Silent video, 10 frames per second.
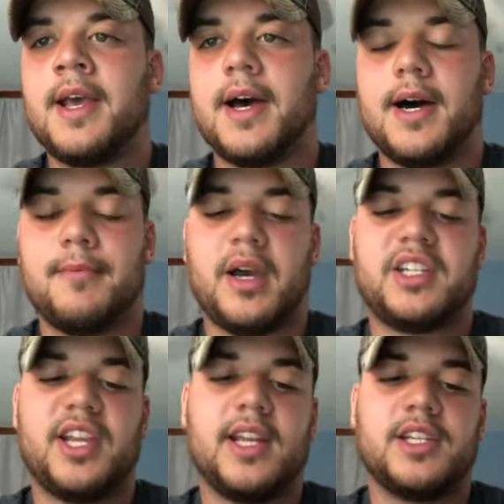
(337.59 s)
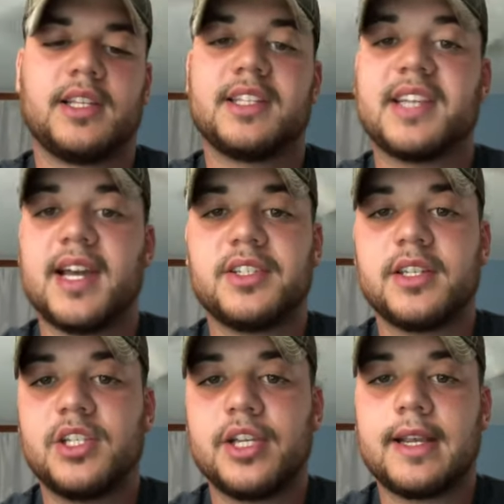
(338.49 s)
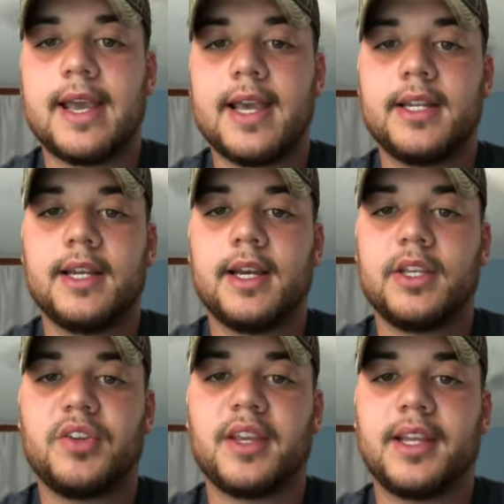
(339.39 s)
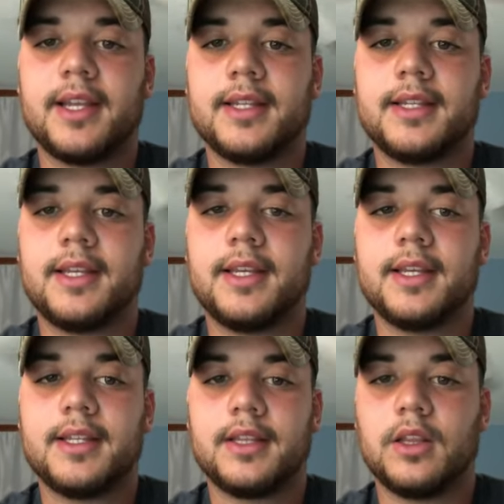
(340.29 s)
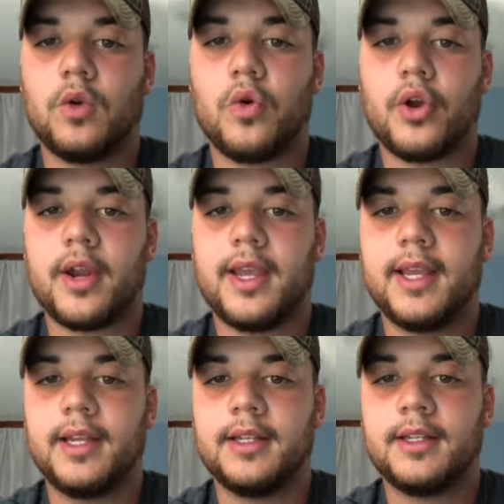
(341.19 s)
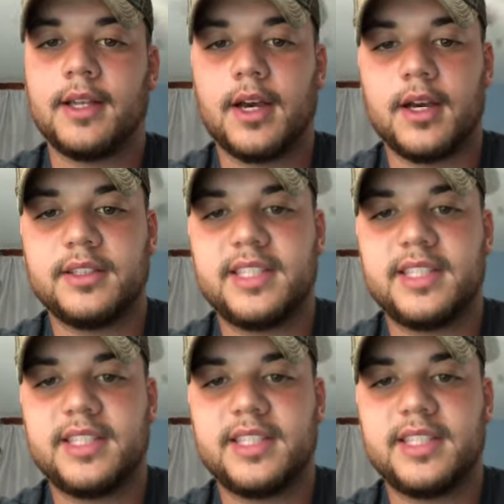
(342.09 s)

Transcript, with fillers: Um, by changing the size of the jig head, uh, you can get the lure in uh,